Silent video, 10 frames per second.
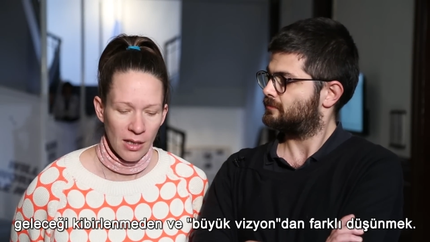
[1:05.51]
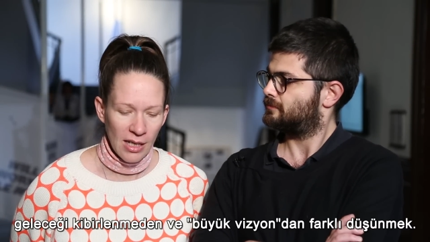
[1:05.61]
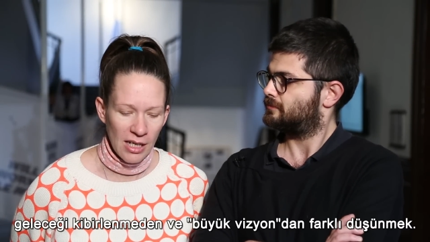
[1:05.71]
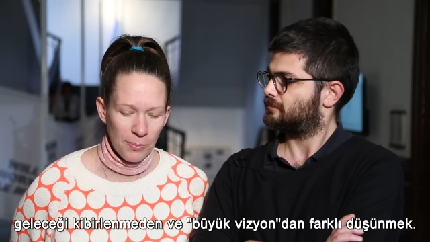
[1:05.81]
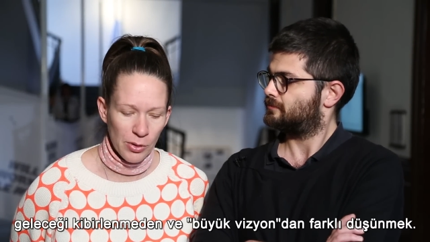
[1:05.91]

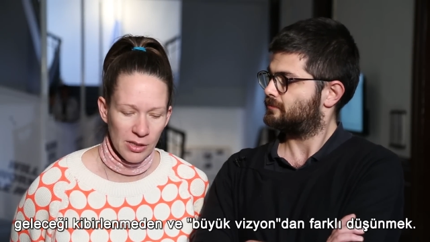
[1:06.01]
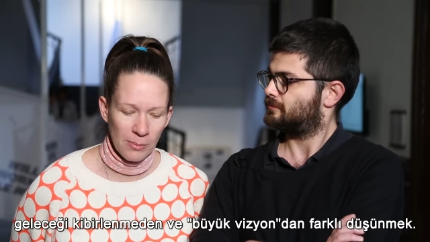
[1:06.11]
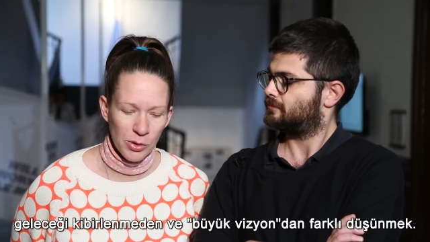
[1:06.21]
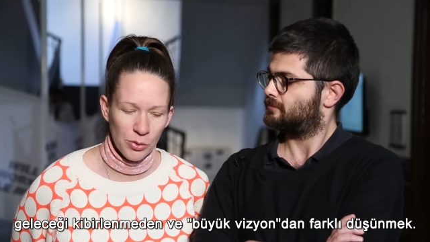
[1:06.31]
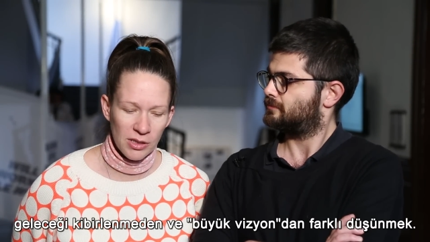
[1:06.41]
Speaker 1: kind of
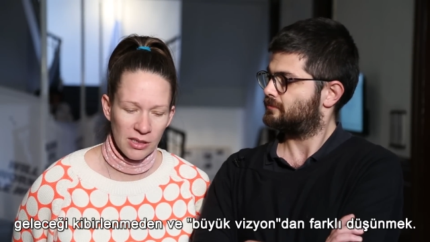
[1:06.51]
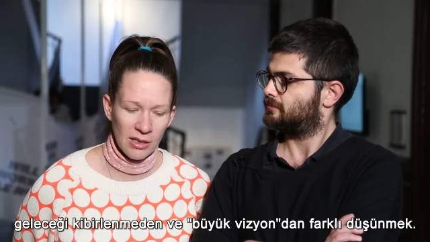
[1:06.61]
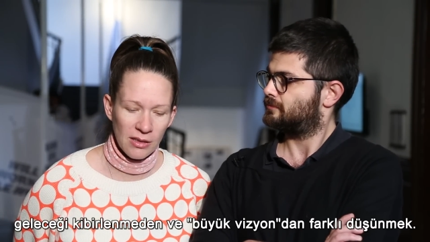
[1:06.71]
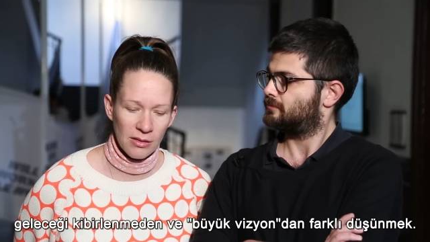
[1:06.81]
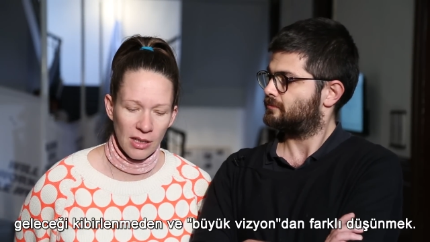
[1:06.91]
presumptuous
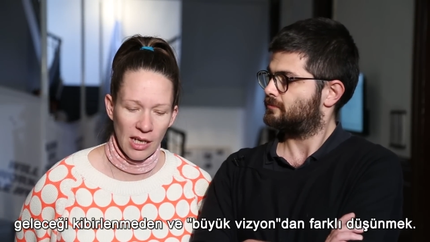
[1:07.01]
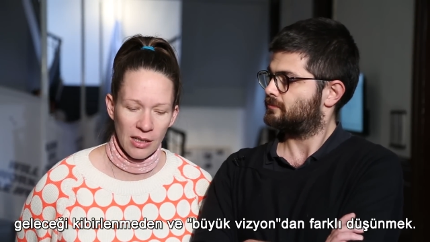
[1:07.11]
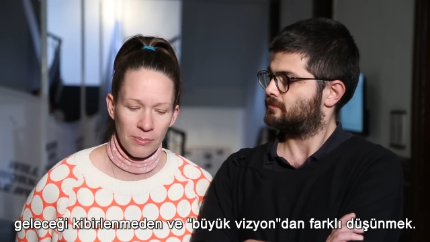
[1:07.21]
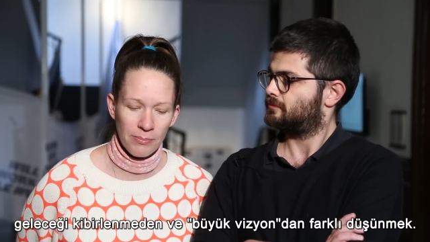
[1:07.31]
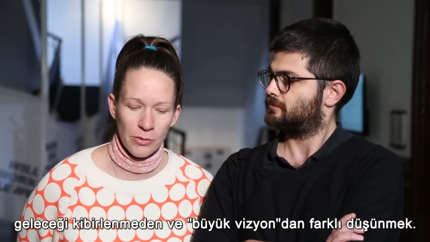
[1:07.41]

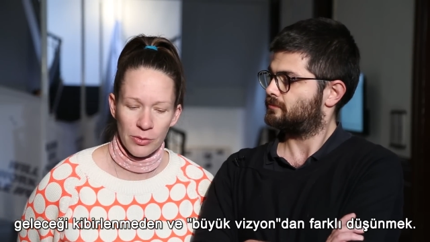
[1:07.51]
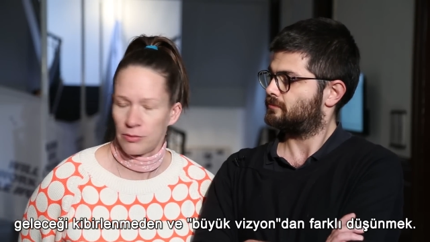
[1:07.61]
and,